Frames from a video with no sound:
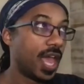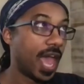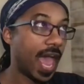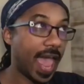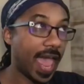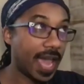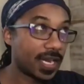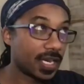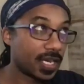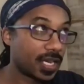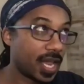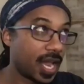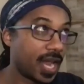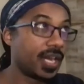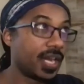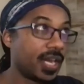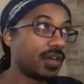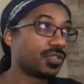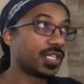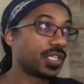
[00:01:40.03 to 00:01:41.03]
I had a
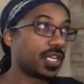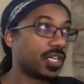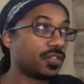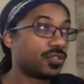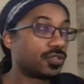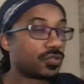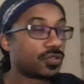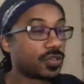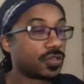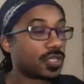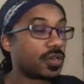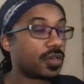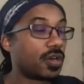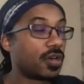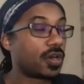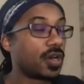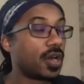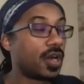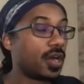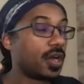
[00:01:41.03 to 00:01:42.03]
client that was interested,
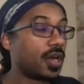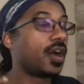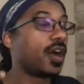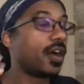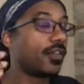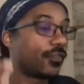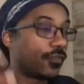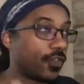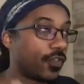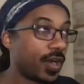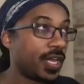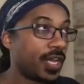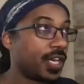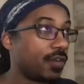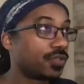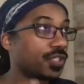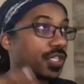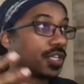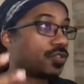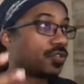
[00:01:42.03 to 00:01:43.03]
or uh, a friend
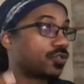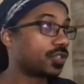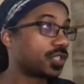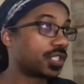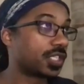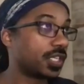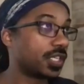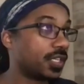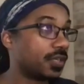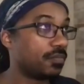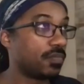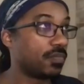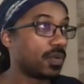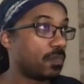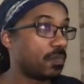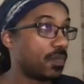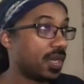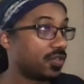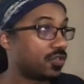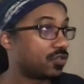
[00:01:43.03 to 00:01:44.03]
that was interested in
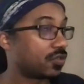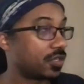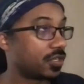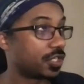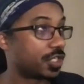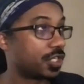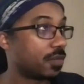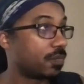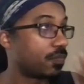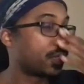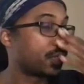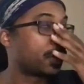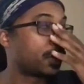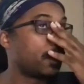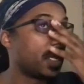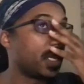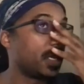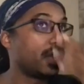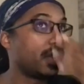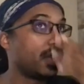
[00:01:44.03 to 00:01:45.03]
mentorship with
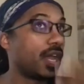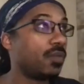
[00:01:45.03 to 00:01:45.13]
me.